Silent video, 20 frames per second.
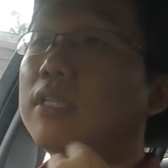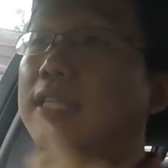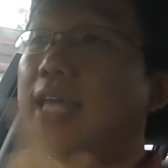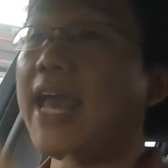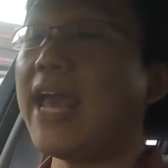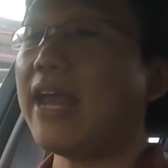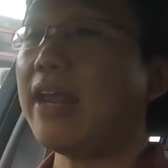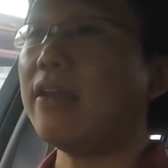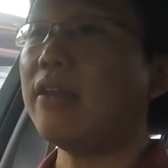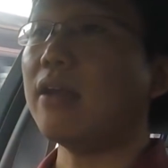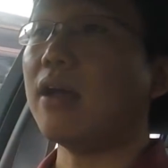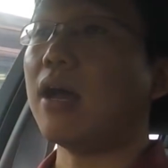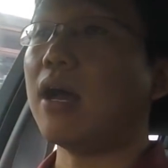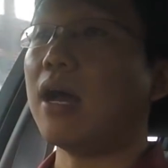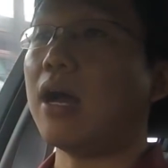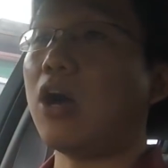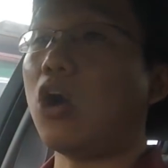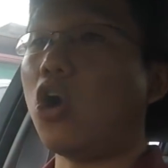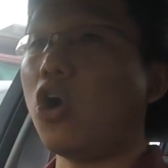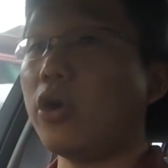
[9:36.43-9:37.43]
Then
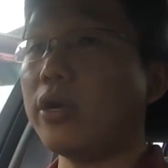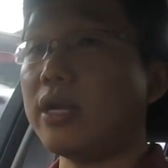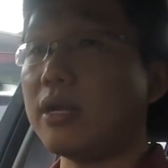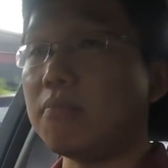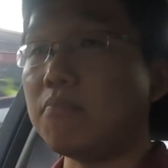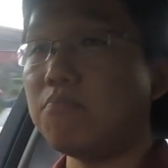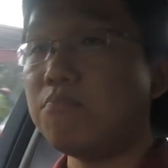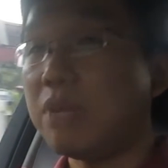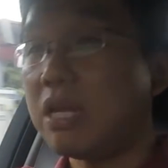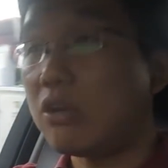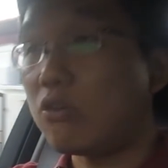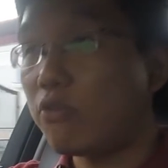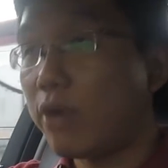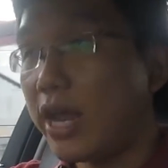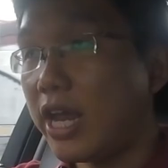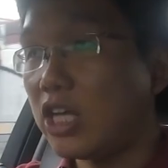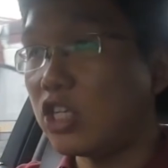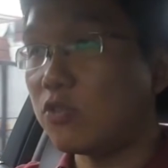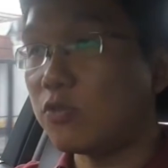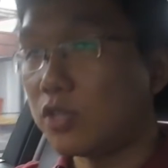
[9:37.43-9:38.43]
all the
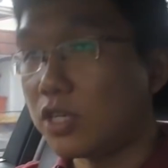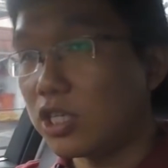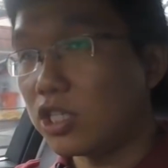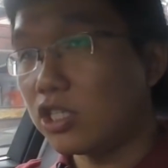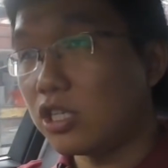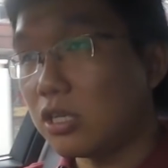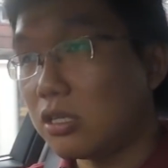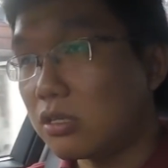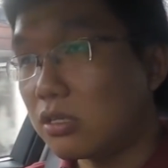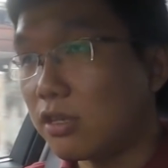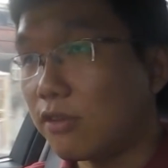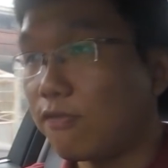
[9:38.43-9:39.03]
mid-range versions,